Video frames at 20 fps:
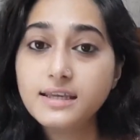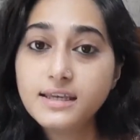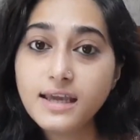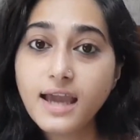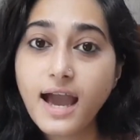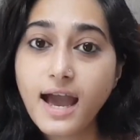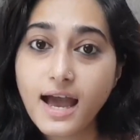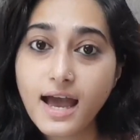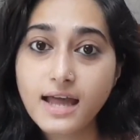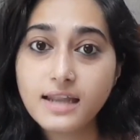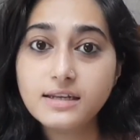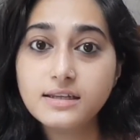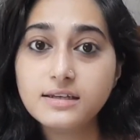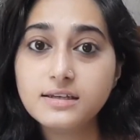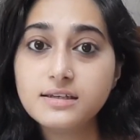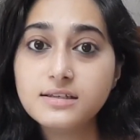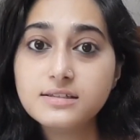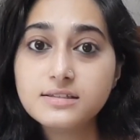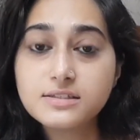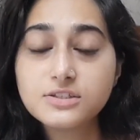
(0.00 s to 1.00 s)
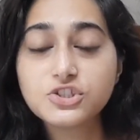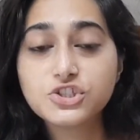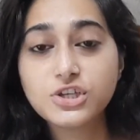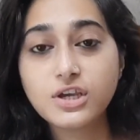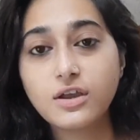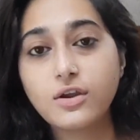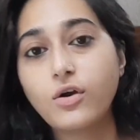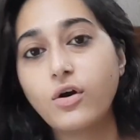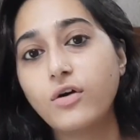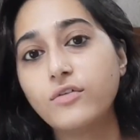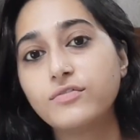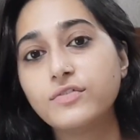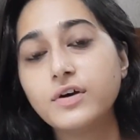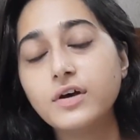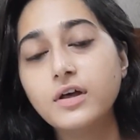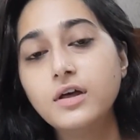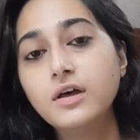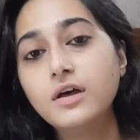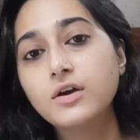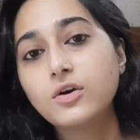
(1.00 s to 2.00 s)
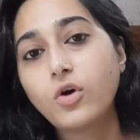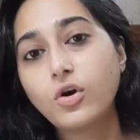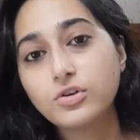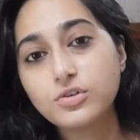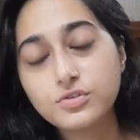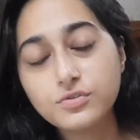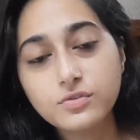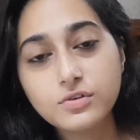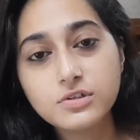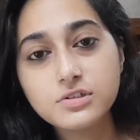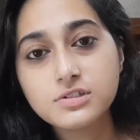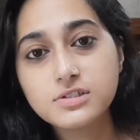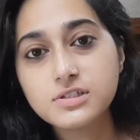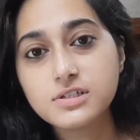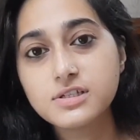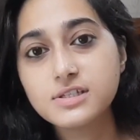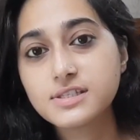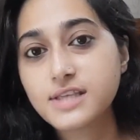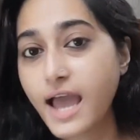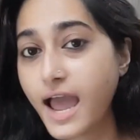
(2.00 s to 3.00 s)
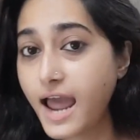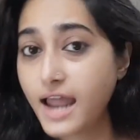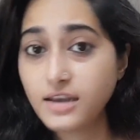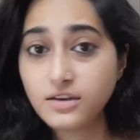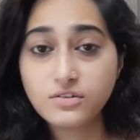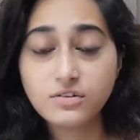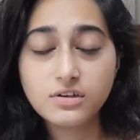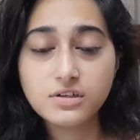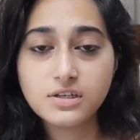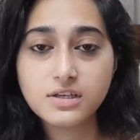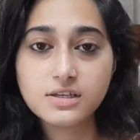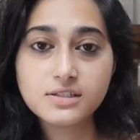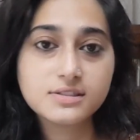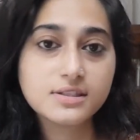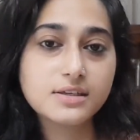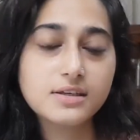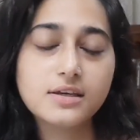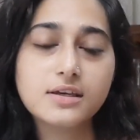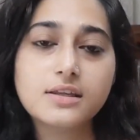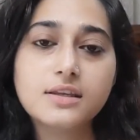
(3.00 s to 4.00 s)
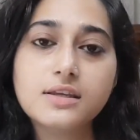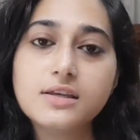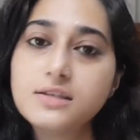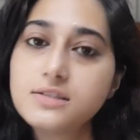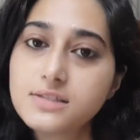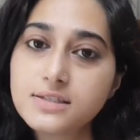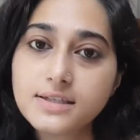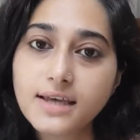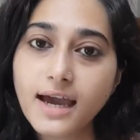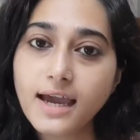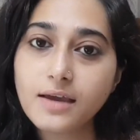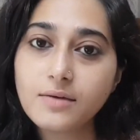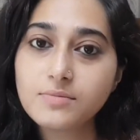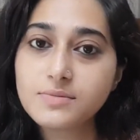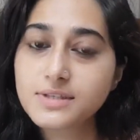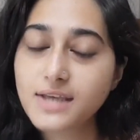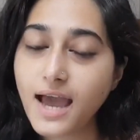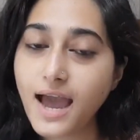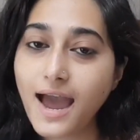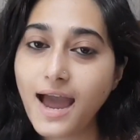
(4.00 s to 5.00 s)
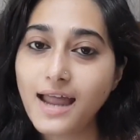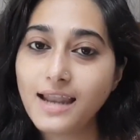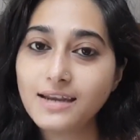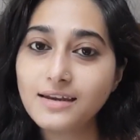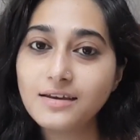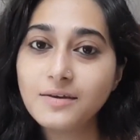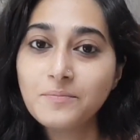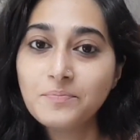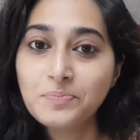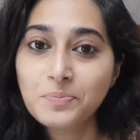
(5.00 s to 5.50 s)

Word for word: he had his share of controversies and critics in his times and